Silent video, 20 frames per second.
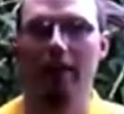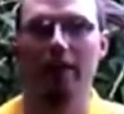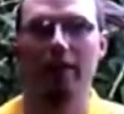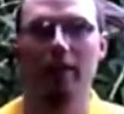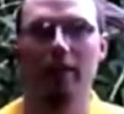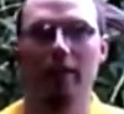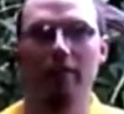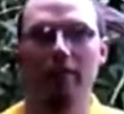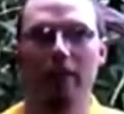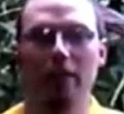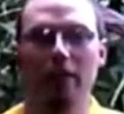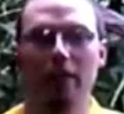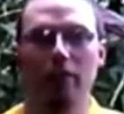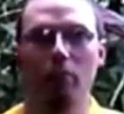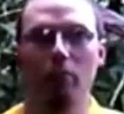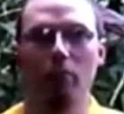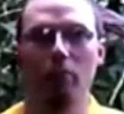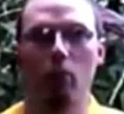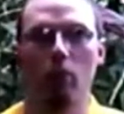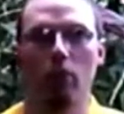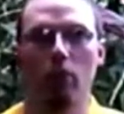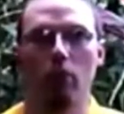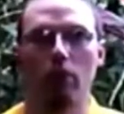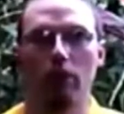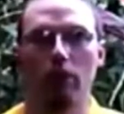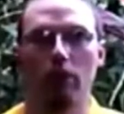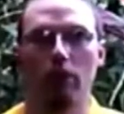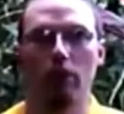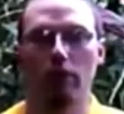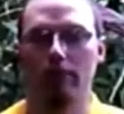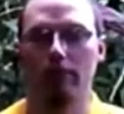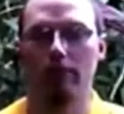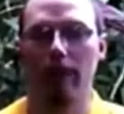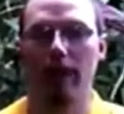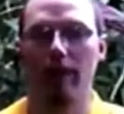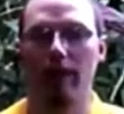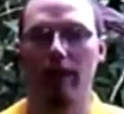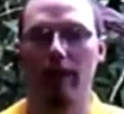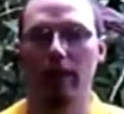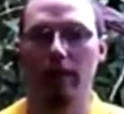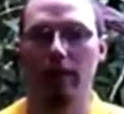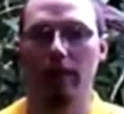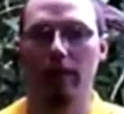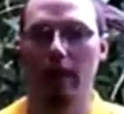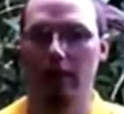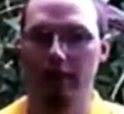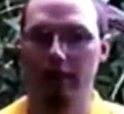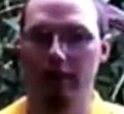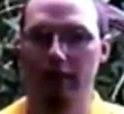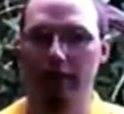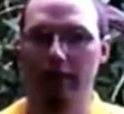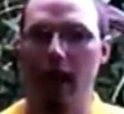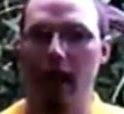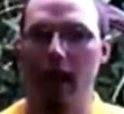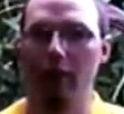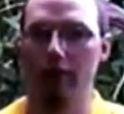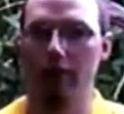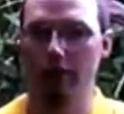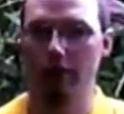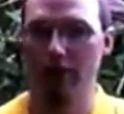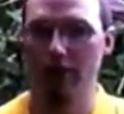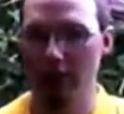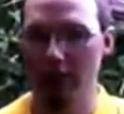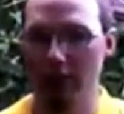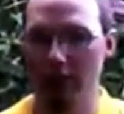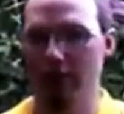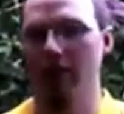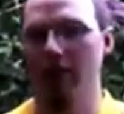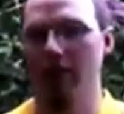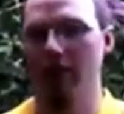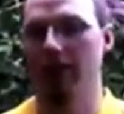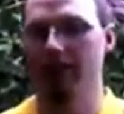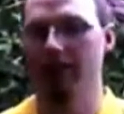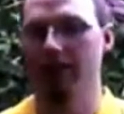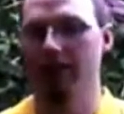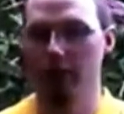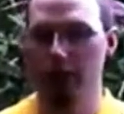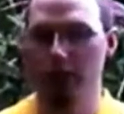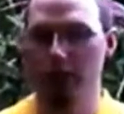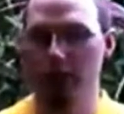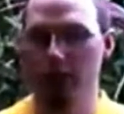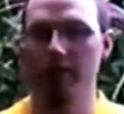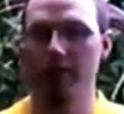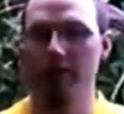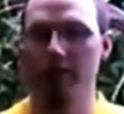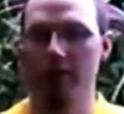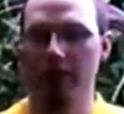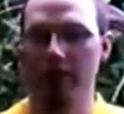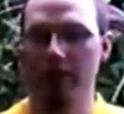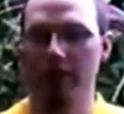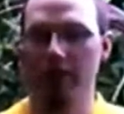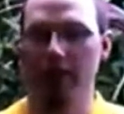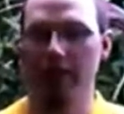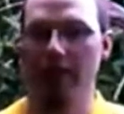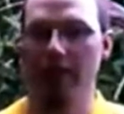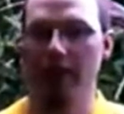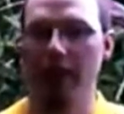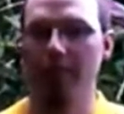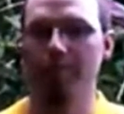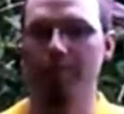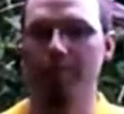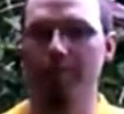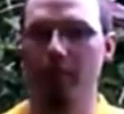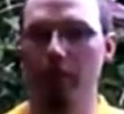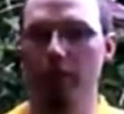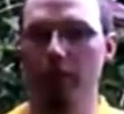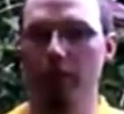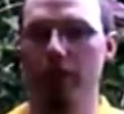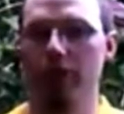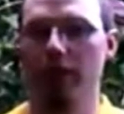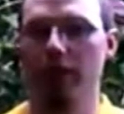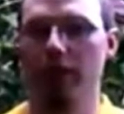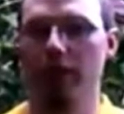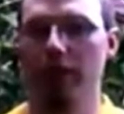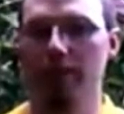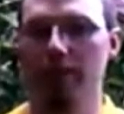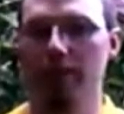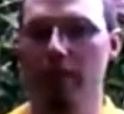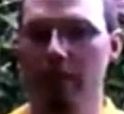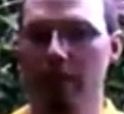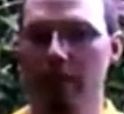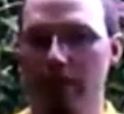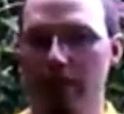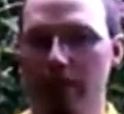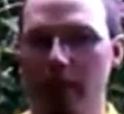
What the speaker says: some of these more rare kinds of flowers, not just like fruit trees and things like that, those are the kinds of bees that